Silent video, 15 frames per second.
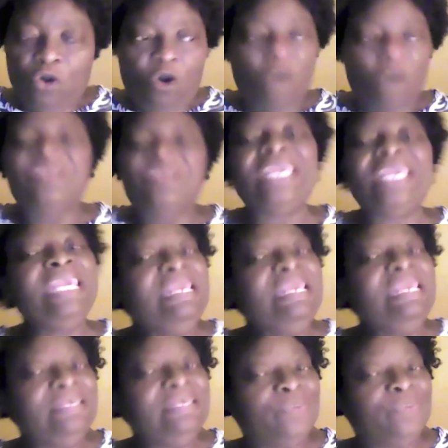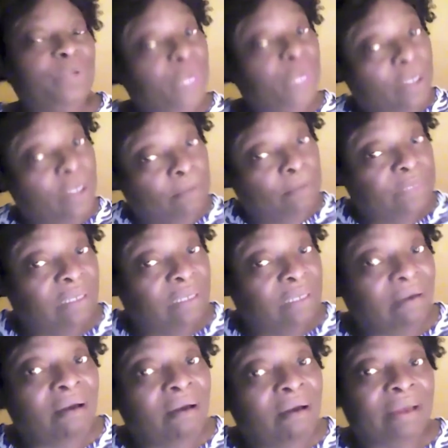of ease when we come to
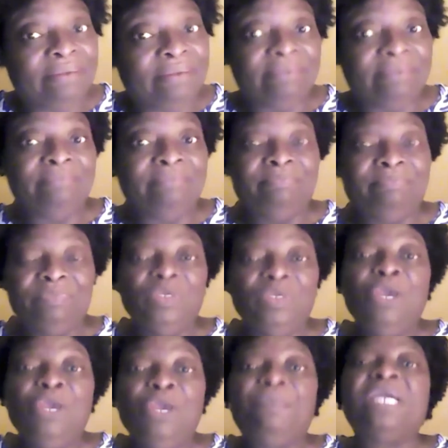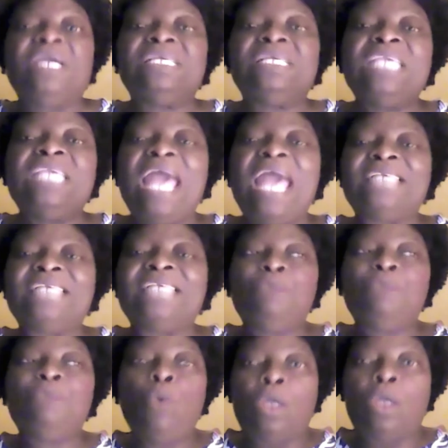God, because He has to
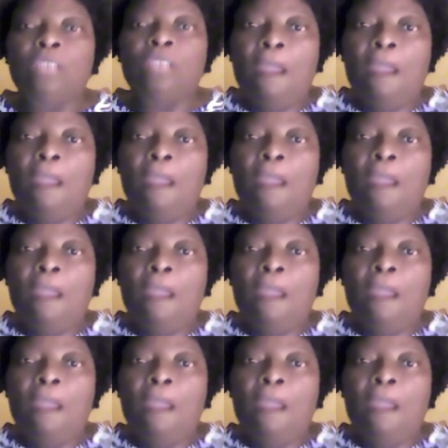be what?